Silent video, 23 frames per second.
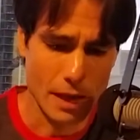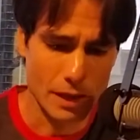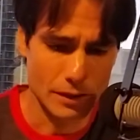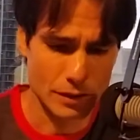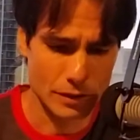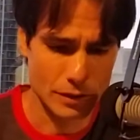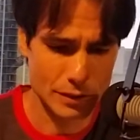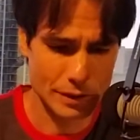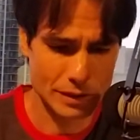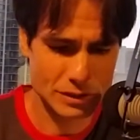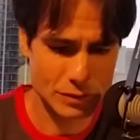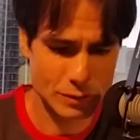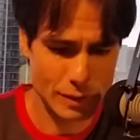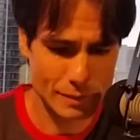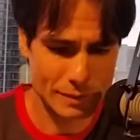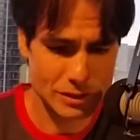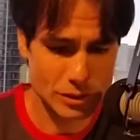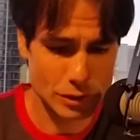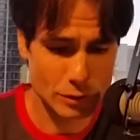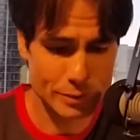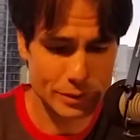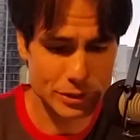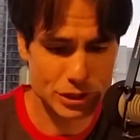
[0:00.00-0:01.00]
The U.S.
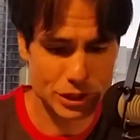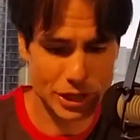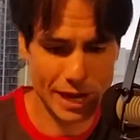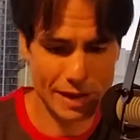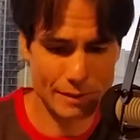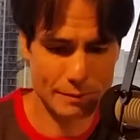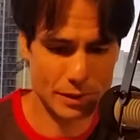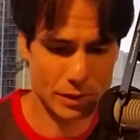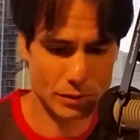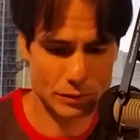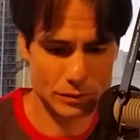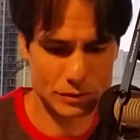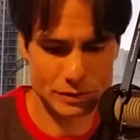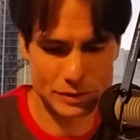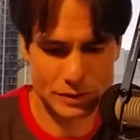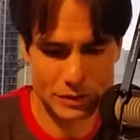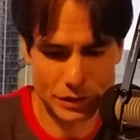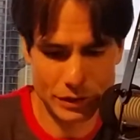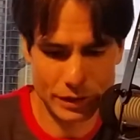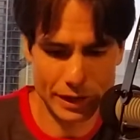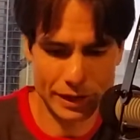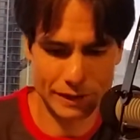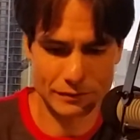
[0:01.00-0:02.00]
Women's Open champion was
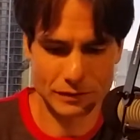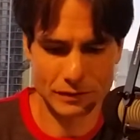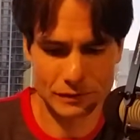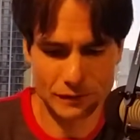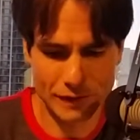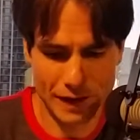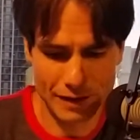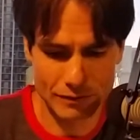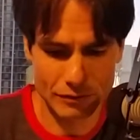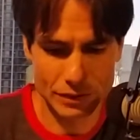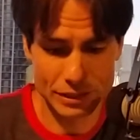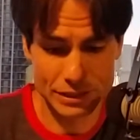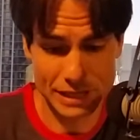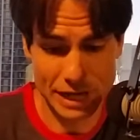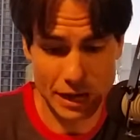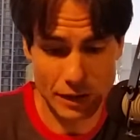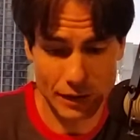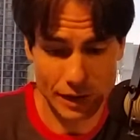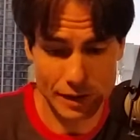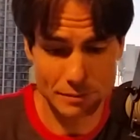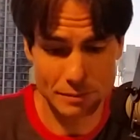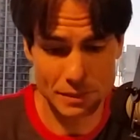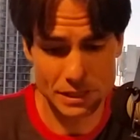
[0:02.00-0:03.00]
returning after 5 weeks
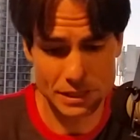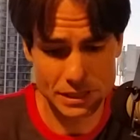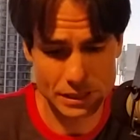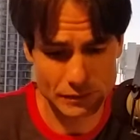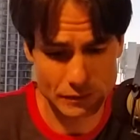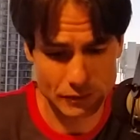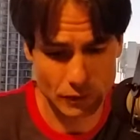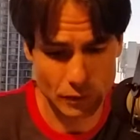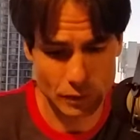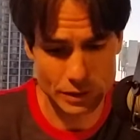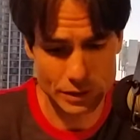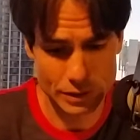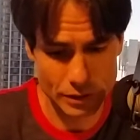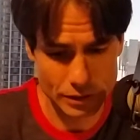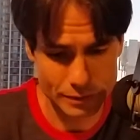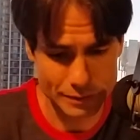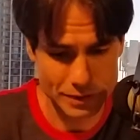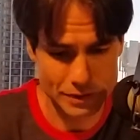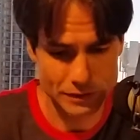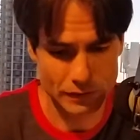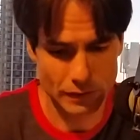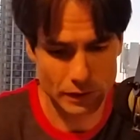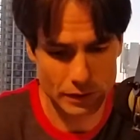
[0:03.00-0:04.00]
out and missing 4
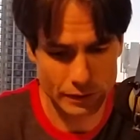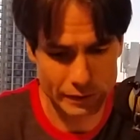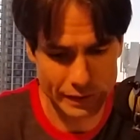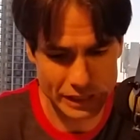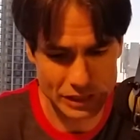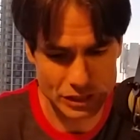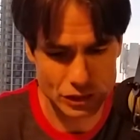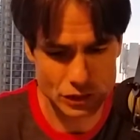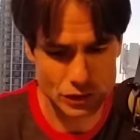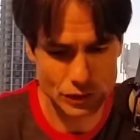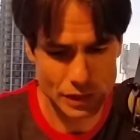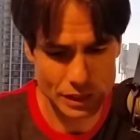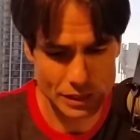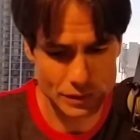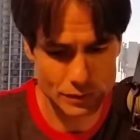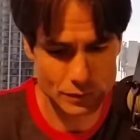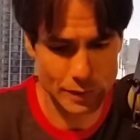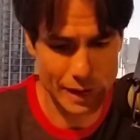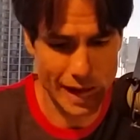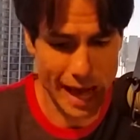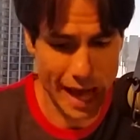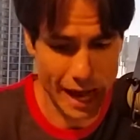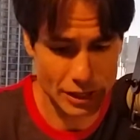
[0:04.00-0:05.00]
tournaments following a stress
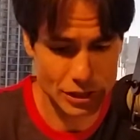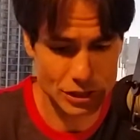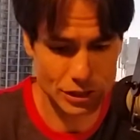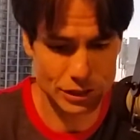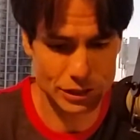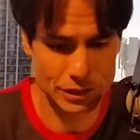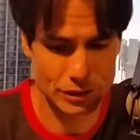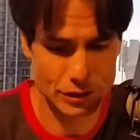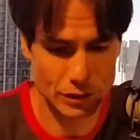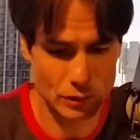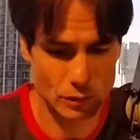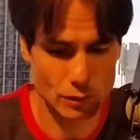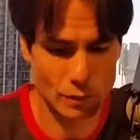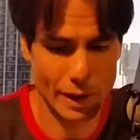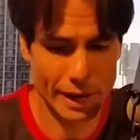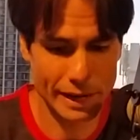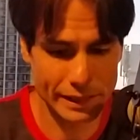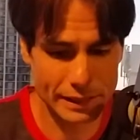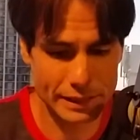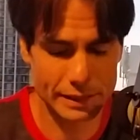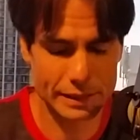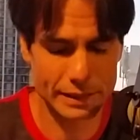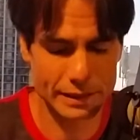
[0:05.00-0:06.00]
reaction in her
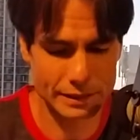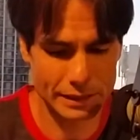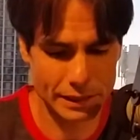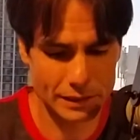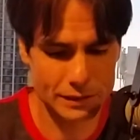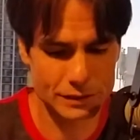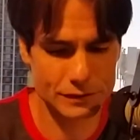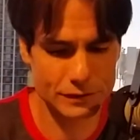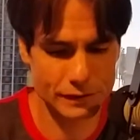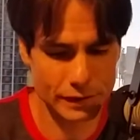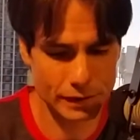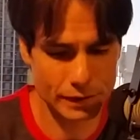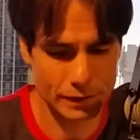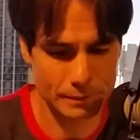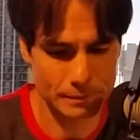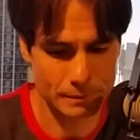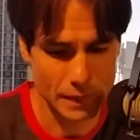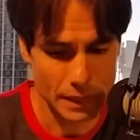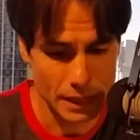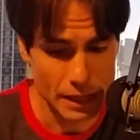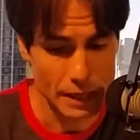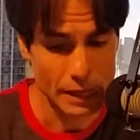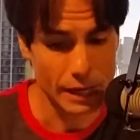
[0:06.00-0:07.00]
right index finger.
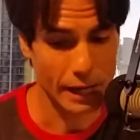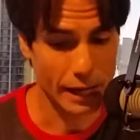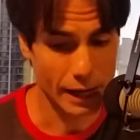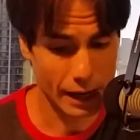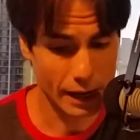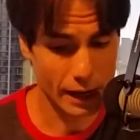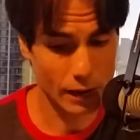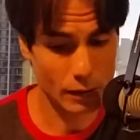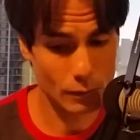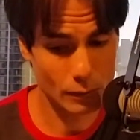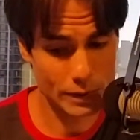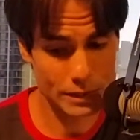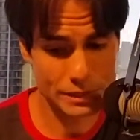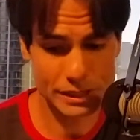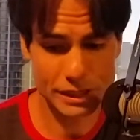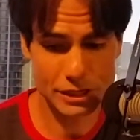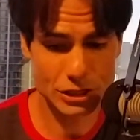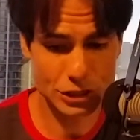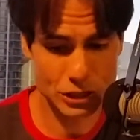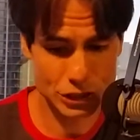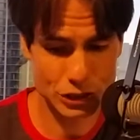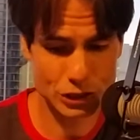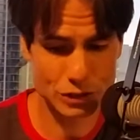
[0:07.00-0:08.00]
We
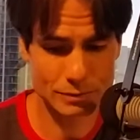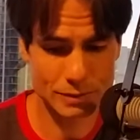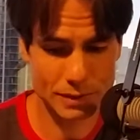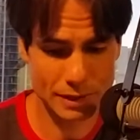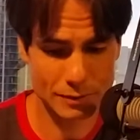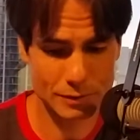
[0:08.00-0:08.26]
said she should be